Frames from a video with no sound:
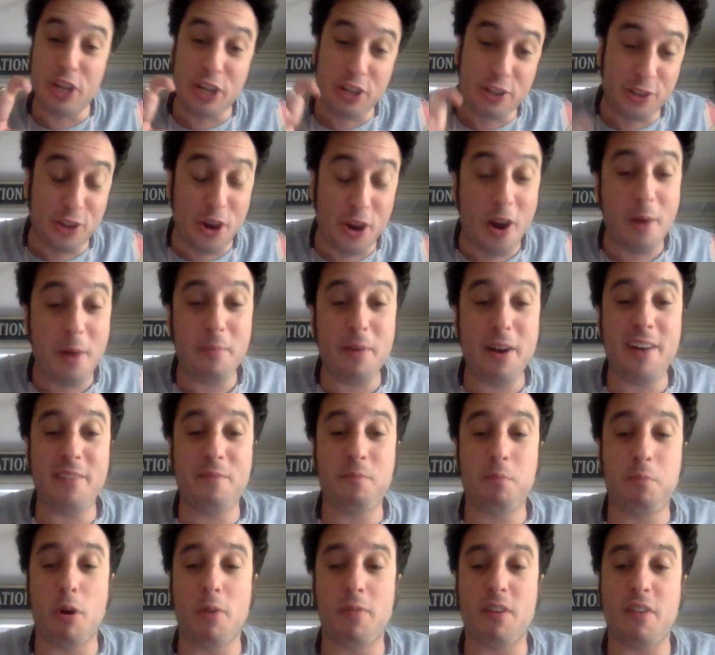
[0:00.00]
the Dharma
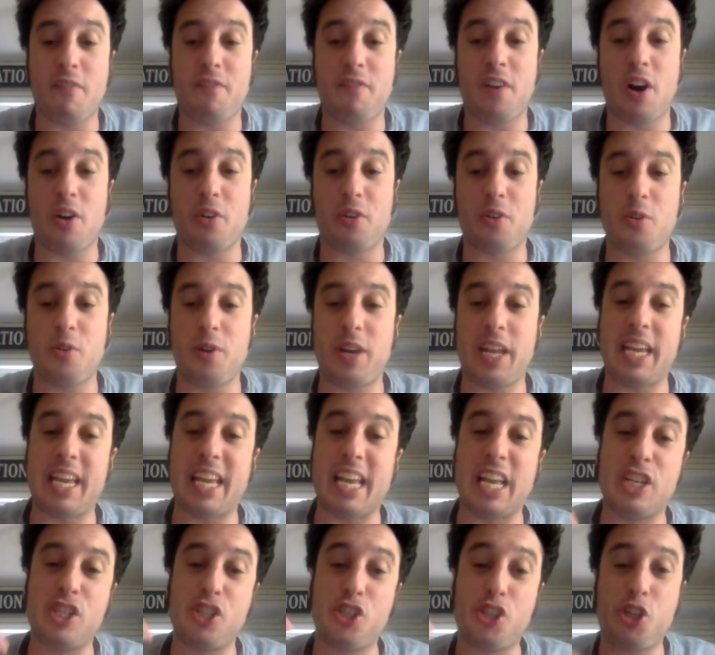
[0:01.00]
of Purvaphalguni
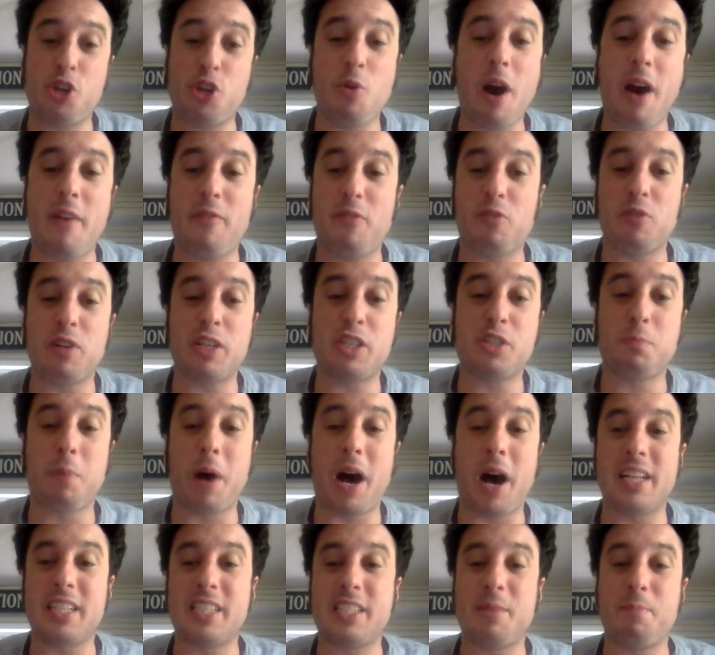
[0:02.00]
is you have a
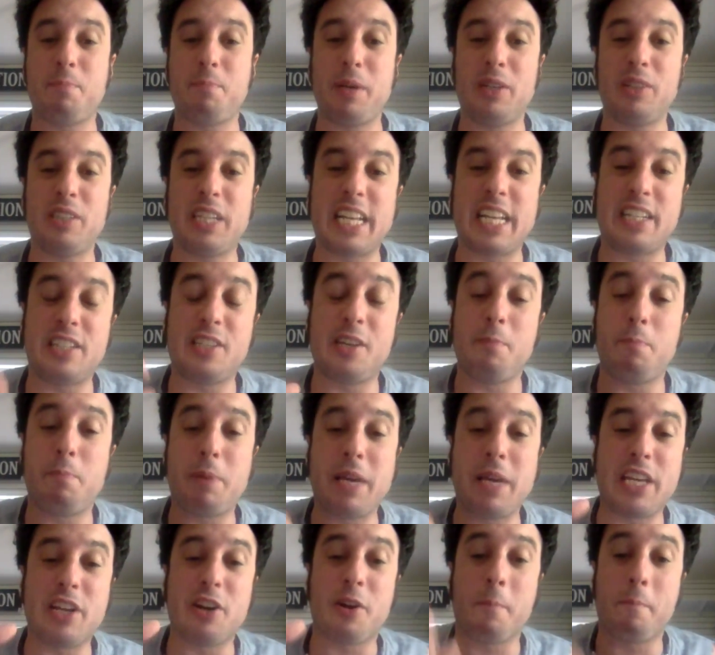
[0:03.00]
responsibility to
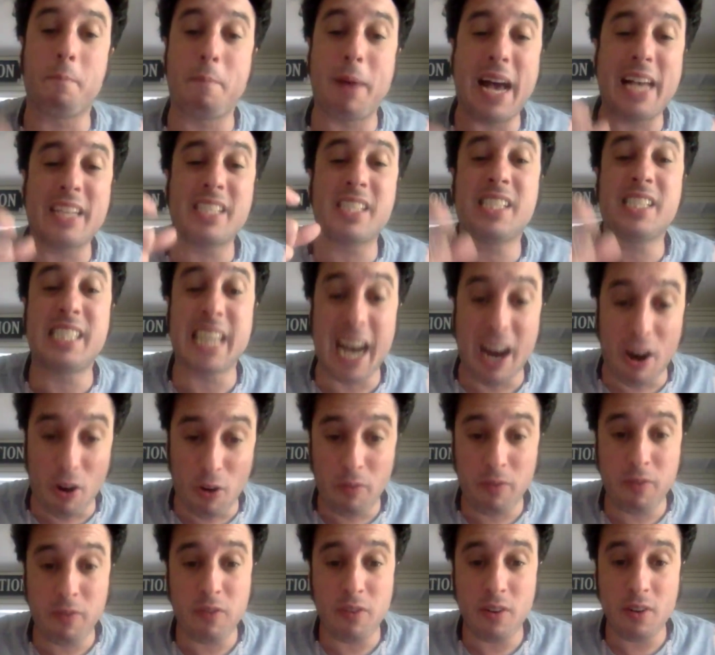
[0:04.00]
be your best
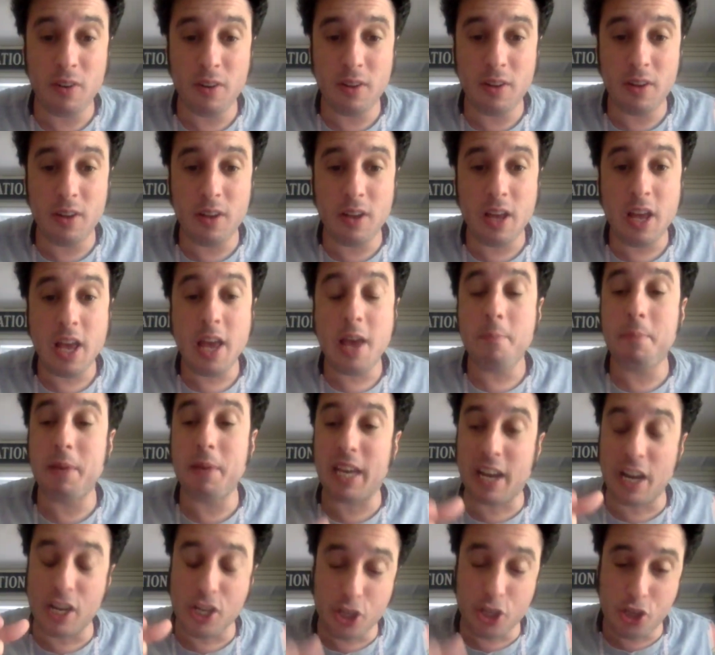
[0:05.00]
self
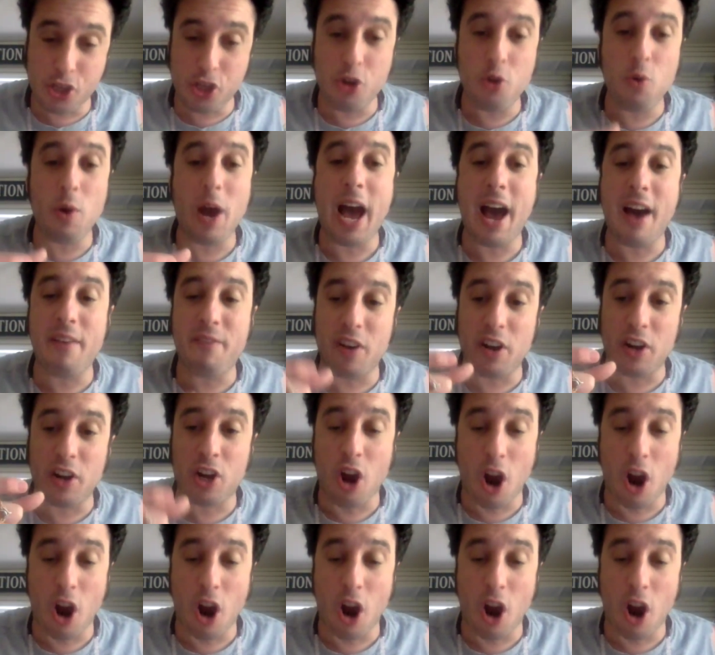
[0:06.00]
because you have a